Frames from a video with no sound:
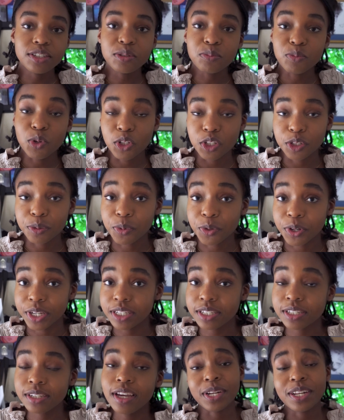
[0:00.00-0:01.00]
a smaller
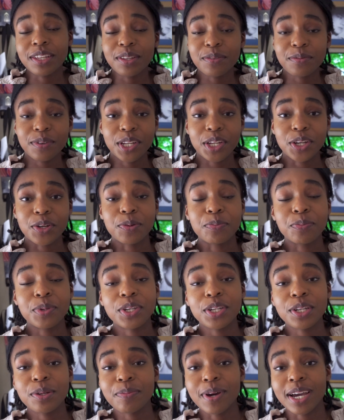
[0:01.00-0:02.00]
point, but in the video,
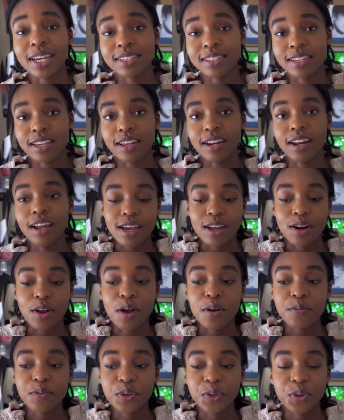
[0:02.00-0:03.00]
PewDiePie said that
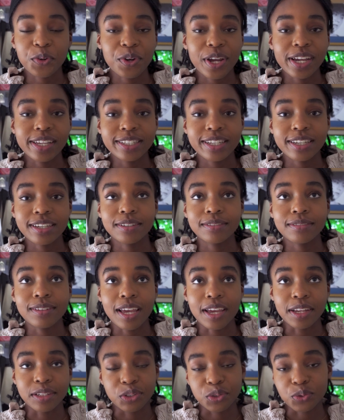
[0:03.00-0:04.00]
after creating
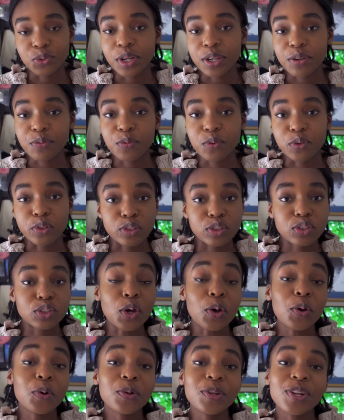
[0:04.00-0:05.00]
and drawing for
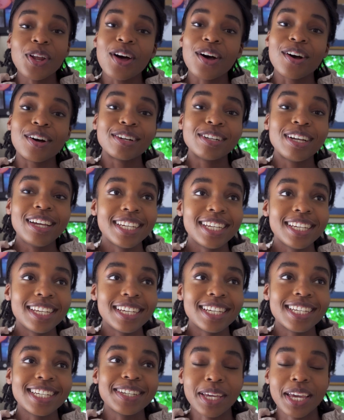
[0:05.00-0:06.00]
so long,
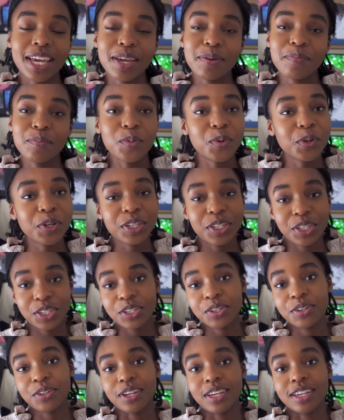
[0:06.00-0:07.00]
he became more
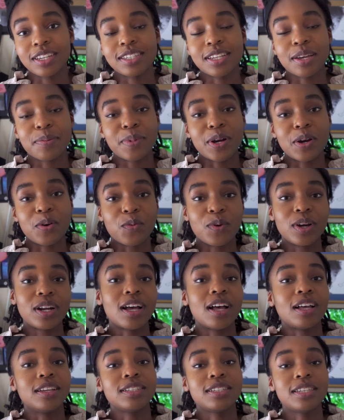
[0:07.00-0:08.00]
curious about
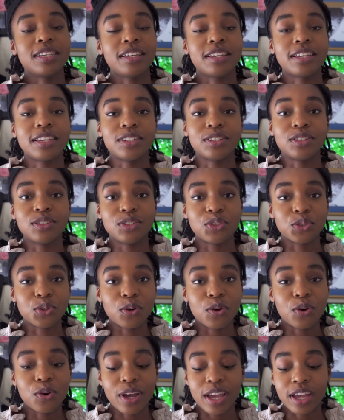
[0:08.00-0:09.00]
what else he can
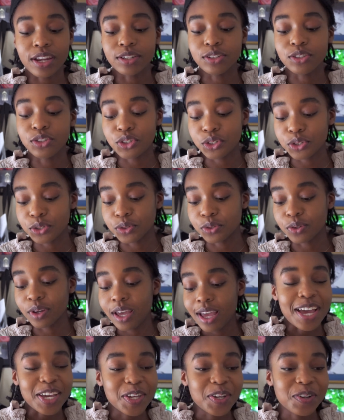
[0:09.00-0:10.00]
draw and do.
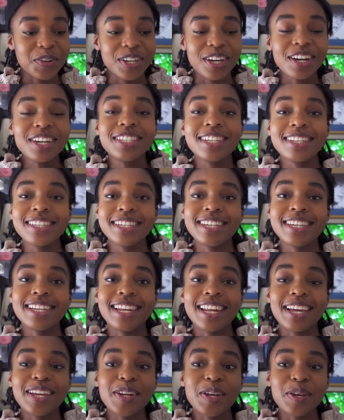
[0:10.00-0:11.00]
That curiosity
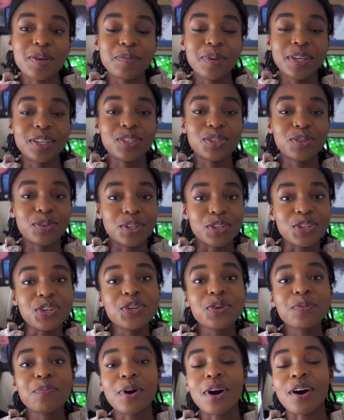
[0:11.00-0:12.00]
led him into a
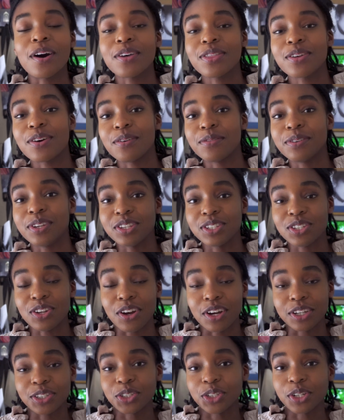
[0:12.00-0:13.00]
new path of his
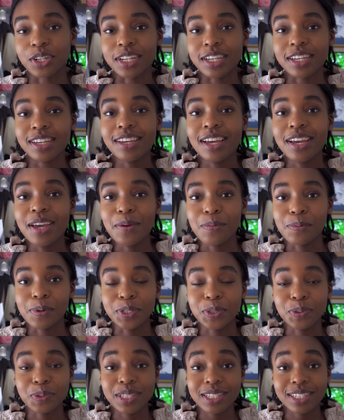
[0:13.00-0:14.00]
art journey,
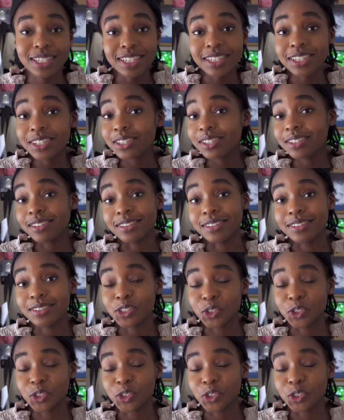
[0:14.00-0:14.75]
which was digital